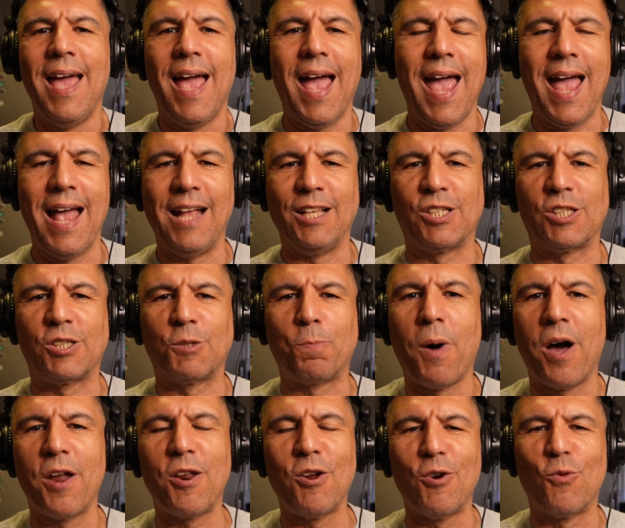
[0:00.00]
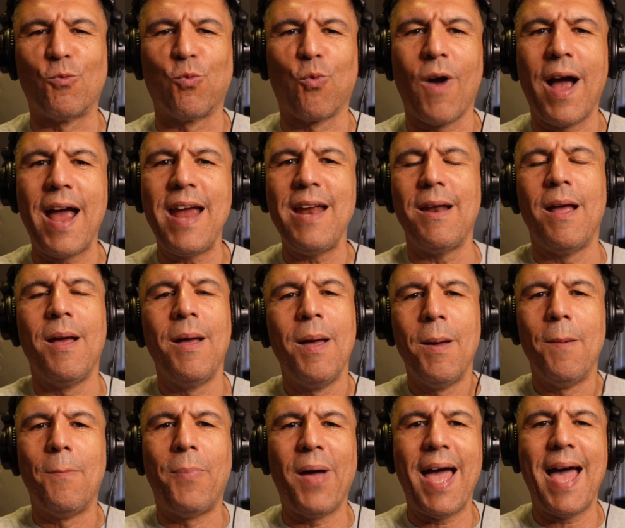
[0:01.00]
and sputtered right
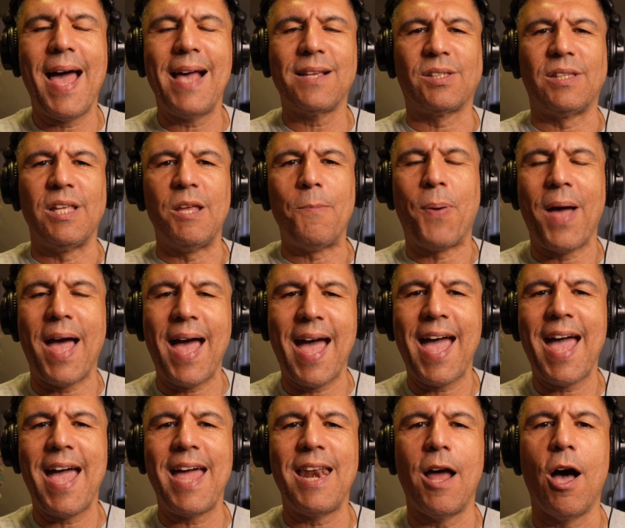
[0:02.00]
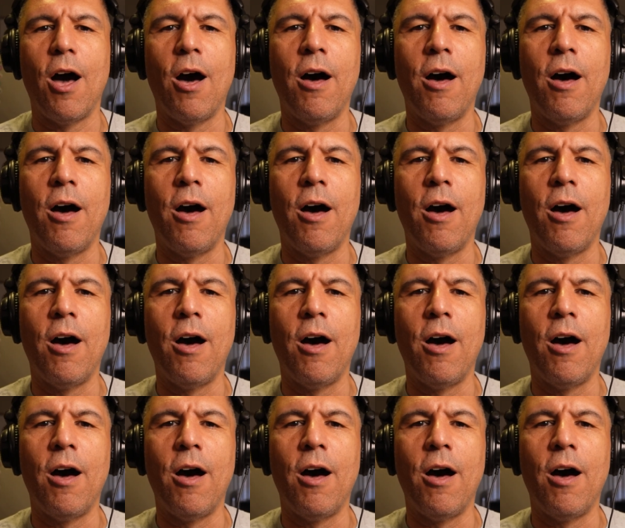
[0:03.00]
past the pad